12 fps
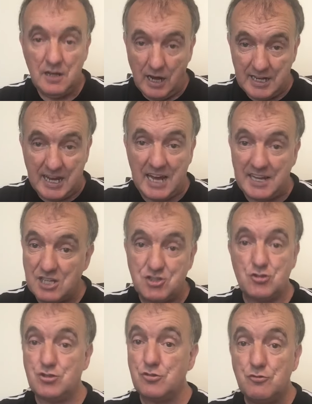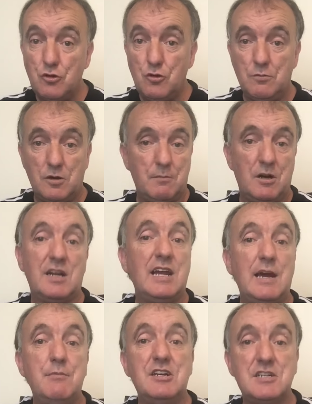Again, that's just a rumour. I'm not
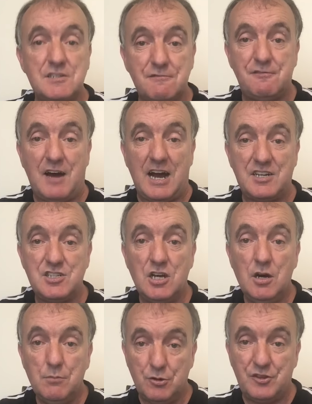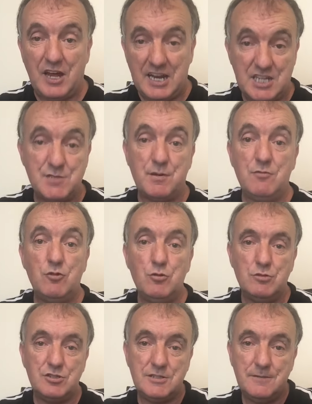claiming it as a fact, but that has been
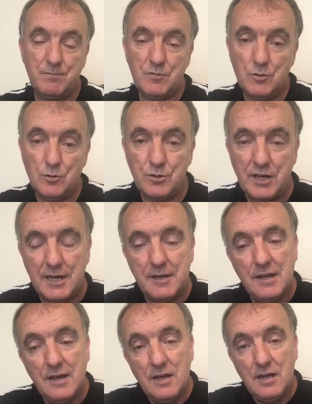rumoured. Okay?